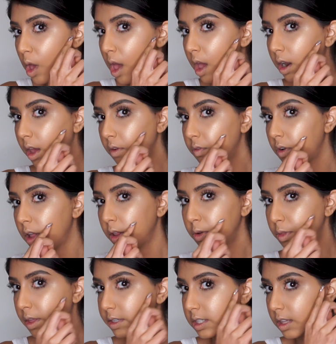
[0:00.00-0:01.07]
and I follow
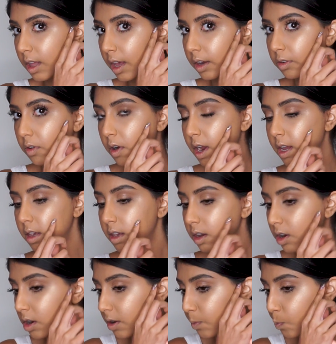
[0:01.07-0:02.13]
this line right
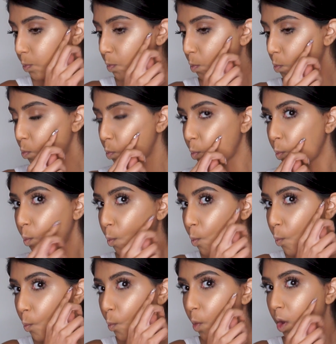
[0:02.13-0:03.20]
here,
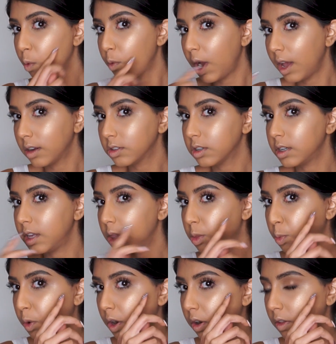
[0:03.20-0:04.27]
right underneath
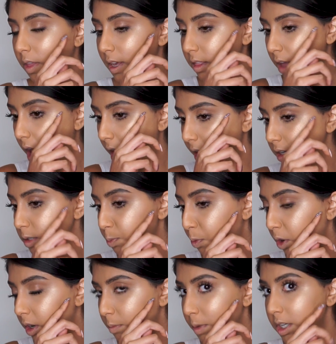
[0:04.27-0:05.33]
where like the highest
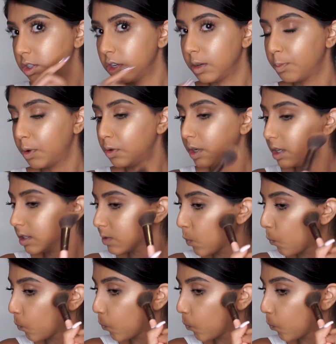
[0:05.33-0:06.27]
point of my cheekbone is.